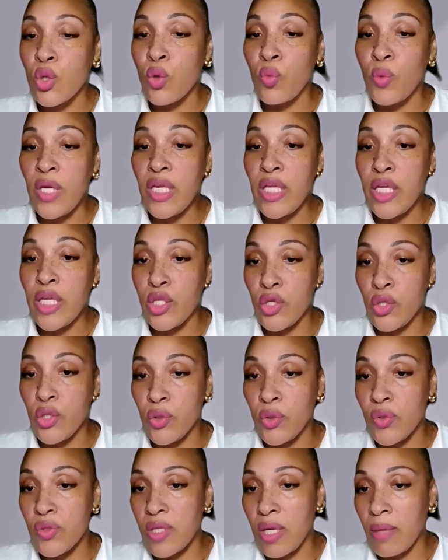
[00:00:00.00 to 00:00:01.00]
So we
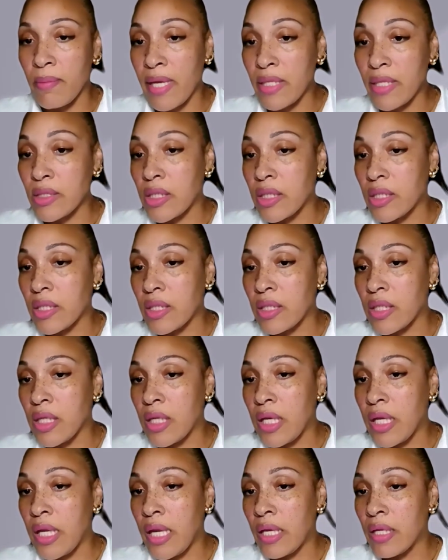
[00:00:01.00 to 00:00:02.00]
can use, I'm actually going
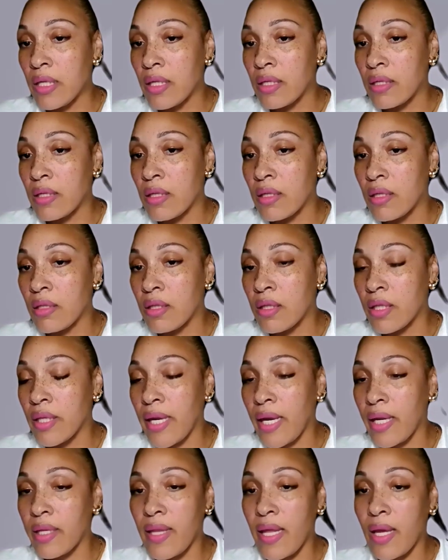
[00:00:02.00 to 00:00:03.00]
to
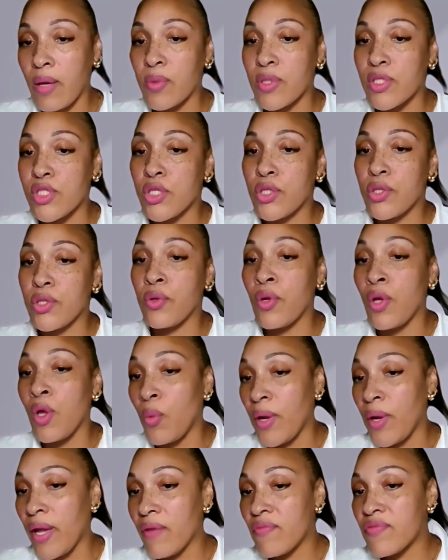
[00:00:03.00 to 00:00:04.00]
click out of that one
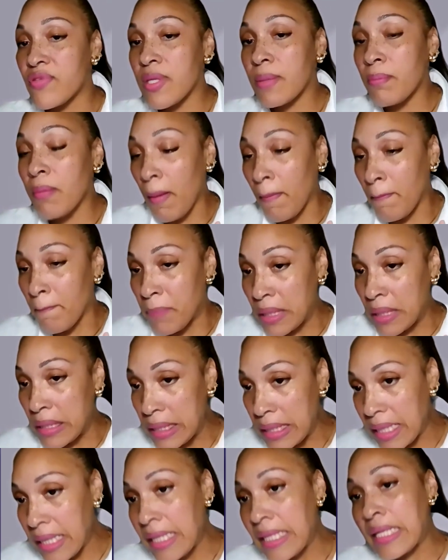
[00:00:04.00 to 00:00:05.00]
too. We have some
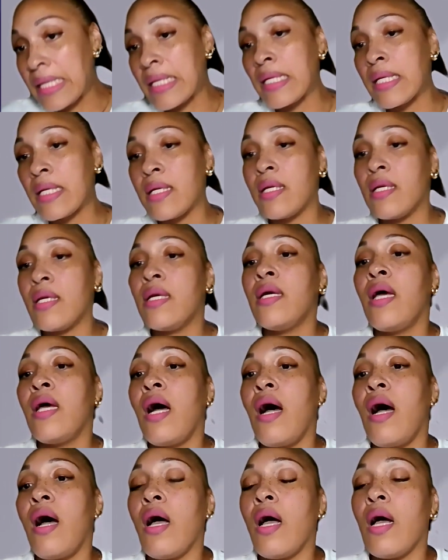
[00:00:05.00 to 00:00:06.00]
blank
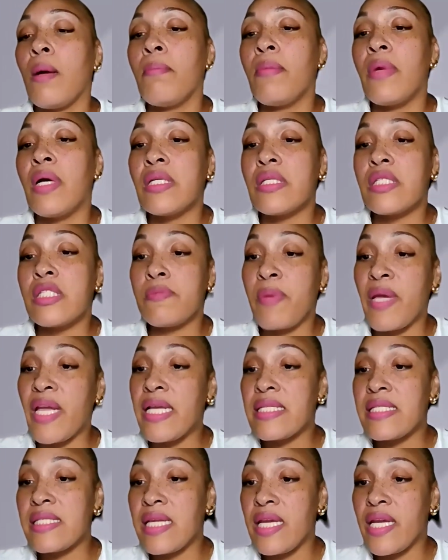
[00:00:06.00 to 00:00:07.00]

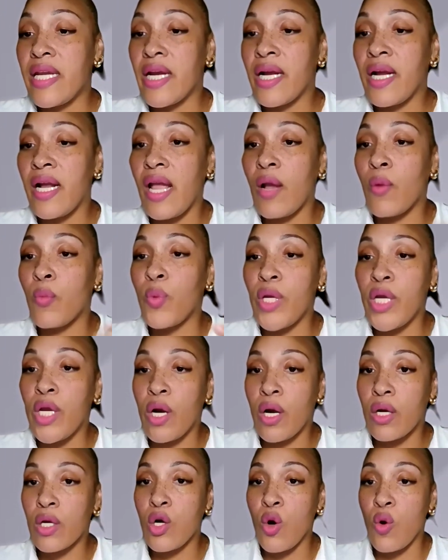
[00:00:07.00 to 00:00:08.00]
space here,
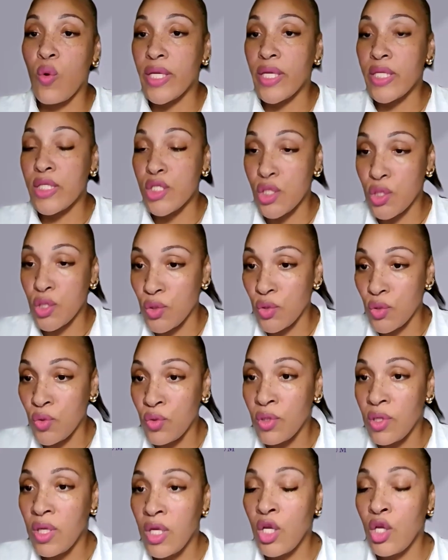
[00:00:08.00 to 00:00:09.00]
and we are going
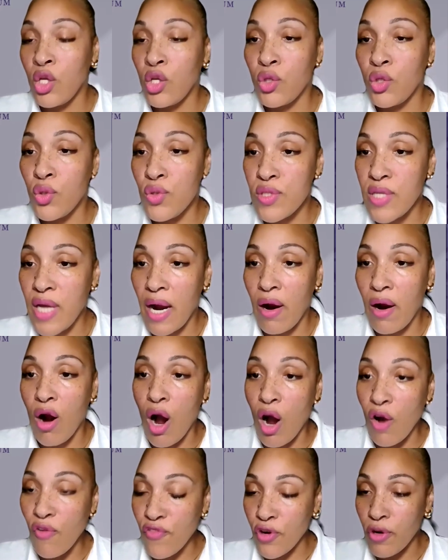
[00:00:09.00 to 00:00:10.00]
to use
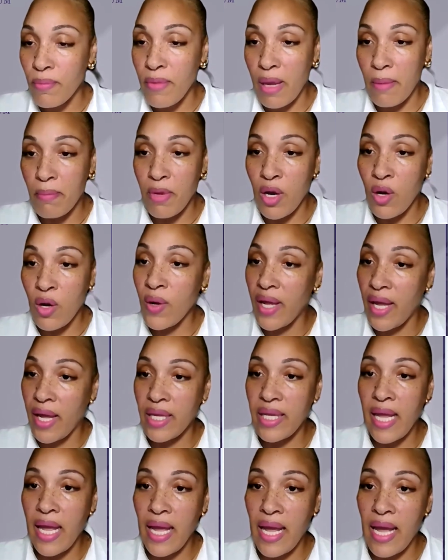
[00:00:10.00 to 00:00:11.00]
our offer
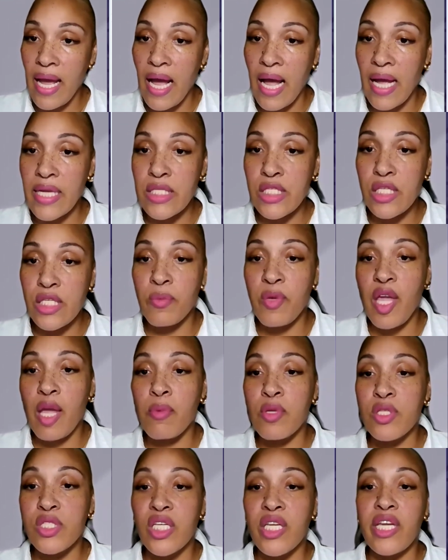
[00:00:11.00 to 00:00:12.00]
memo and AI
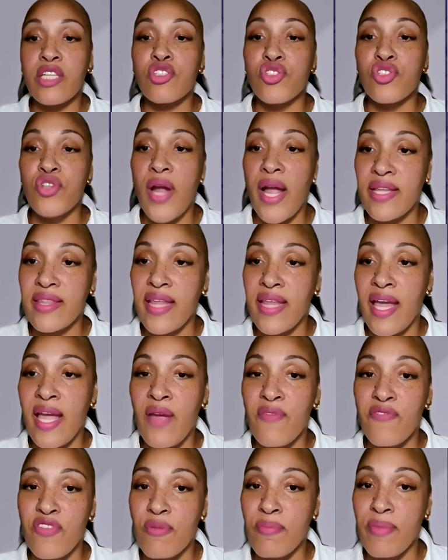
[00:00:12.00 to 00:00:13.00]
to be able to
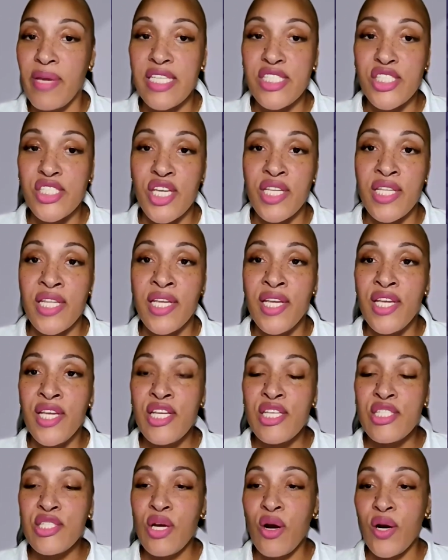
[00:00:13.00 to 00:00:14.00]
extract that
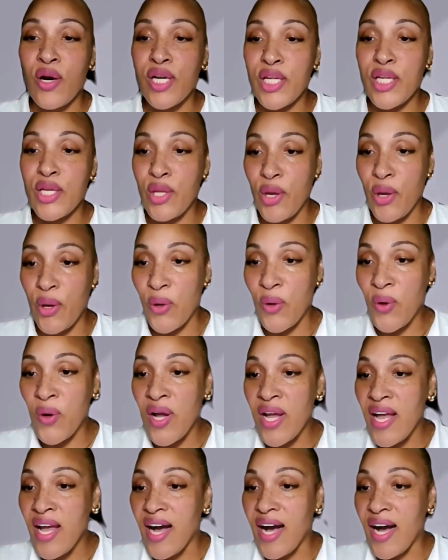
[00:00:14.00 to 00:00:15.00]
information. So I already
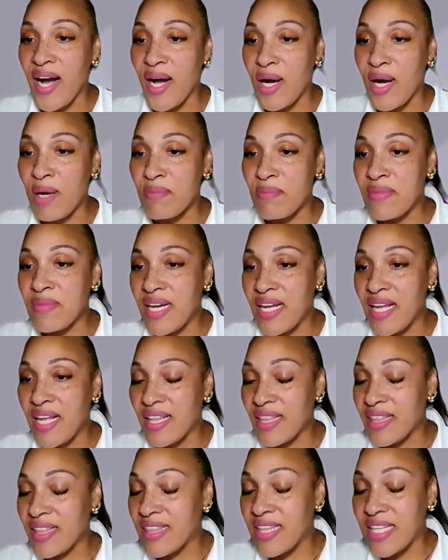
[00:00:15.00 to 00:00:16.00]
know
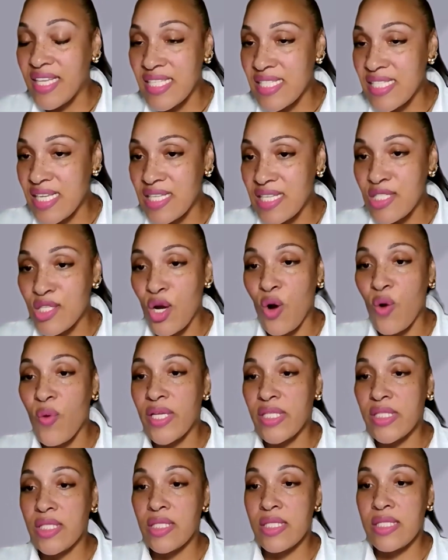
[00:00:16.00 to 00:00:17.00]
this is
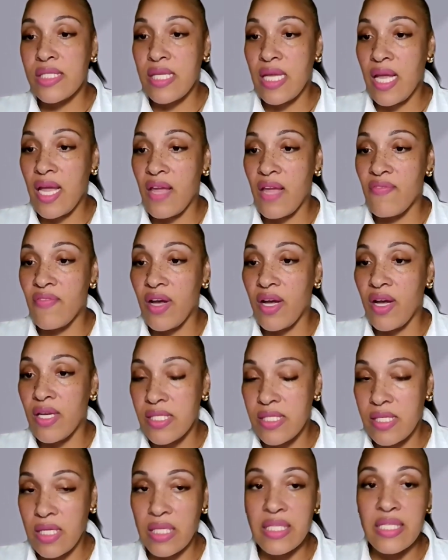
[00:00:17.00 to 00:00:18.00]
going to
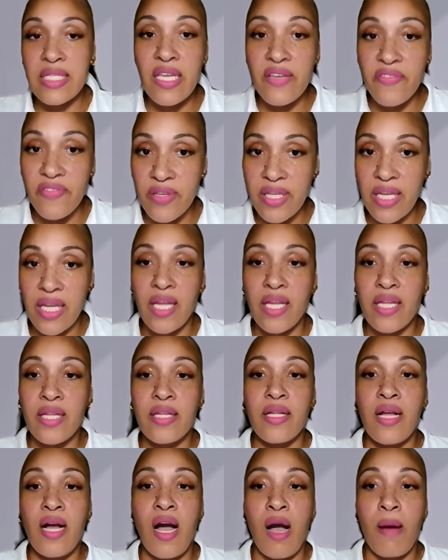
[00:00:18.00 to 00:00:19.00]
save a
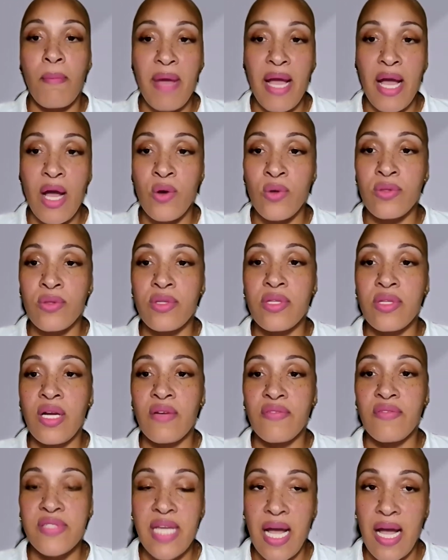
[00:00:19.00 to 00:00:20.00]
significant amount
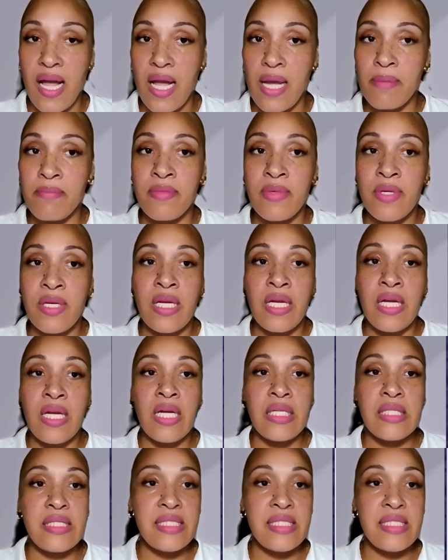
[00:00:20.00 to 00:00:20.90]
of time.